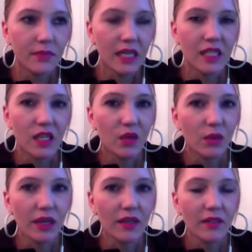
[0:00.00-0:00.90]
Dealing
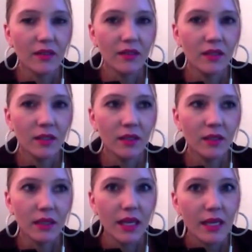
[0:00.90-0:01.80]
with
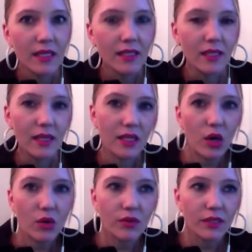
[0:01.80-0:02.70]
the kids and the
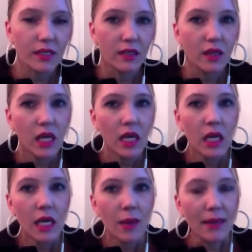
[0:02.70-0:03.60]
adults and
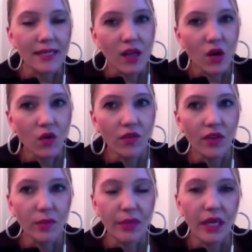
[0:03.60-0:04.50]
myself
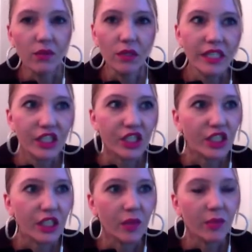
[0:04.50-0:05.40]
and being in a
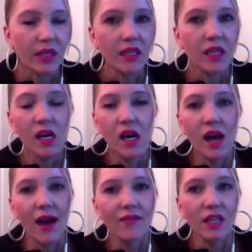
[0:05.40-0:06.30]
relationship and
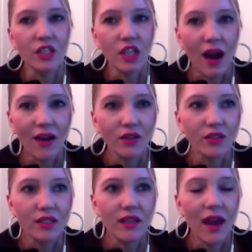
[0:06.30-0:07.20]
having a child
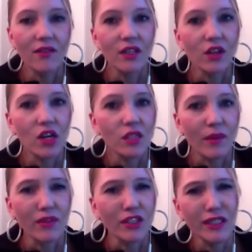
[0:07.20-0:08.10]
and having lost my
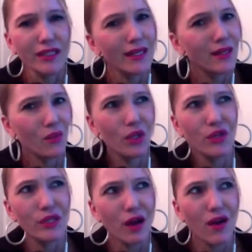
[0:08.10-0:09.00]
virginity. And when
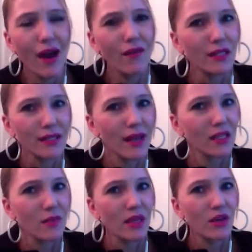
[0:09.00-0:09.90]
you start having sex,
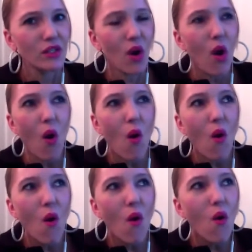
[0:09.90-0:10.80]
I mean, there's a
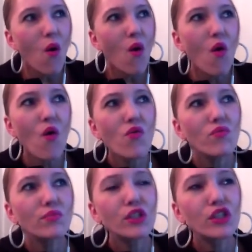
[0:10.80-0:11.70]
whole
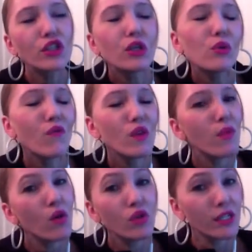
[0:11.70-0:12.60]
slew of
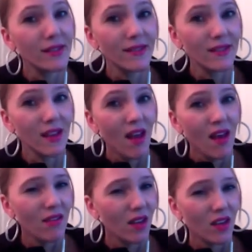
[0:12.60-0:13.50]
emotions
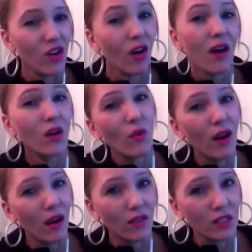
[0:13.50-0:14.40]
that you're
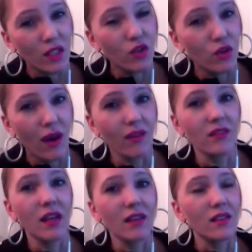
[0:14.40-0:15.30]
unaware of until you have
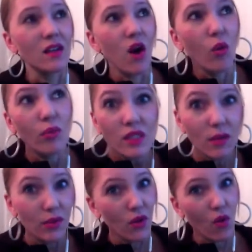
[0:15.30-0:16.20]
sex. And it opens
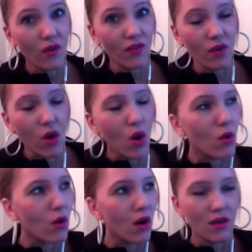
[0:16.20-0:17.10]
up a door for a
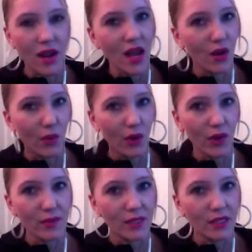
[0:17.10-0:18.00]
whole other can of
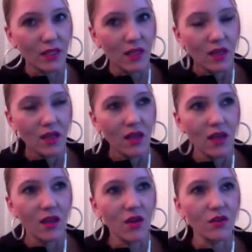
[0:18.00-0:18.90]
worms.
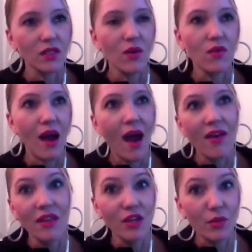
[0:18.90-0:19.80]
So that,
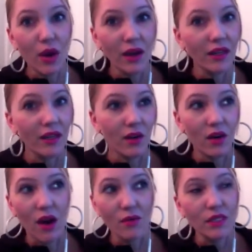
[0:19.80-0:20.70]
and then you're pregnant,
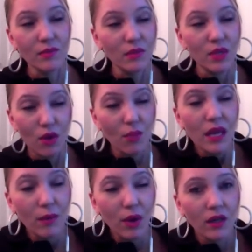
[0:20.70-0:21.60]
or I was,
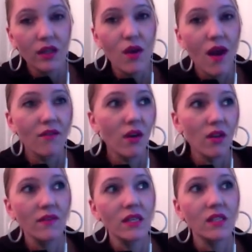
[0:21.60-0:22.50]
being pregnant, you have all
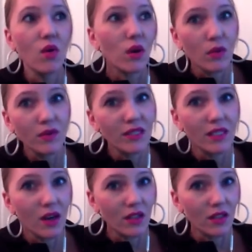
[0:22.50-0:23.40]
of these hormones that
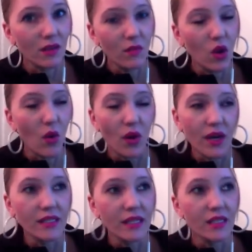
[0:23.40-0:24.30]
start to go crazy.